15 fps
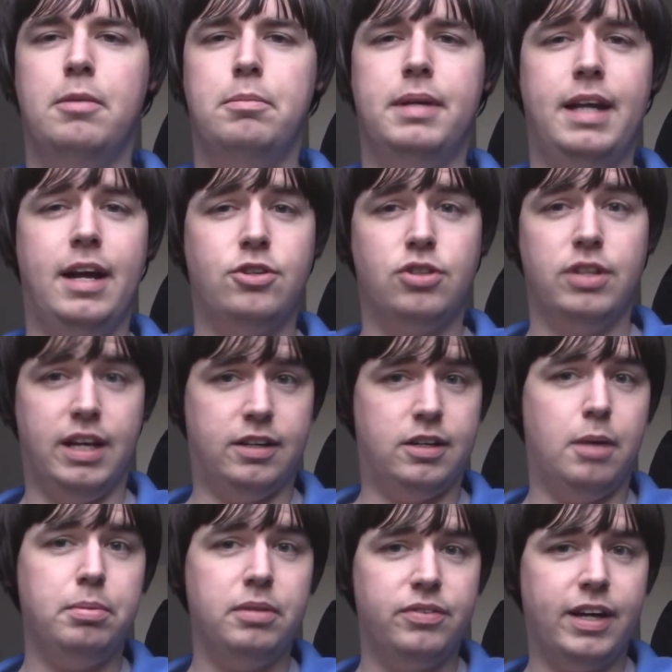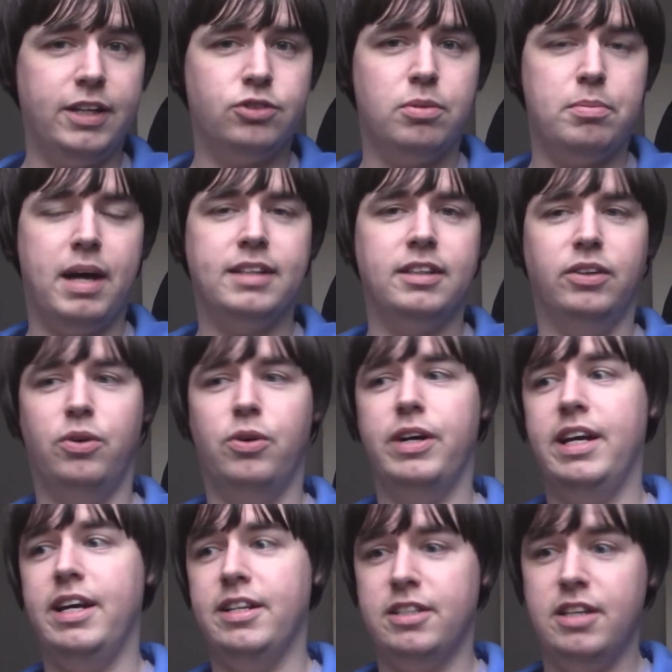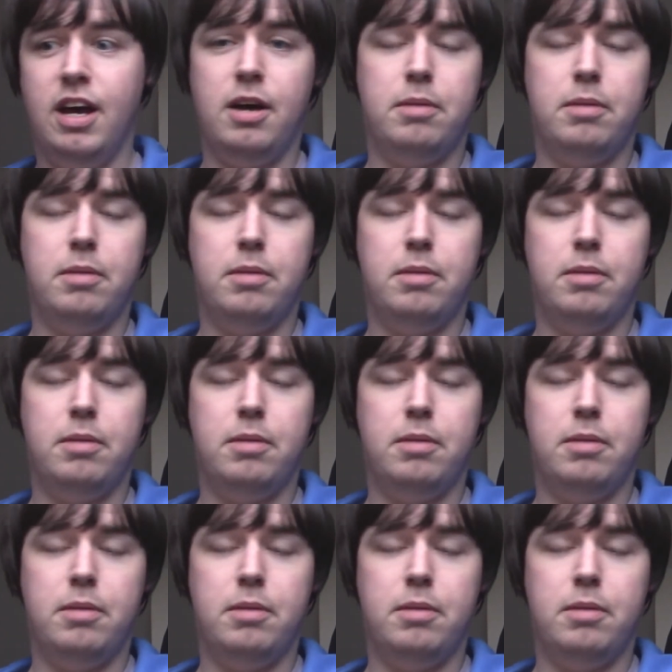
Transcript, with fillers: potentially a couple of extra Mandalorians,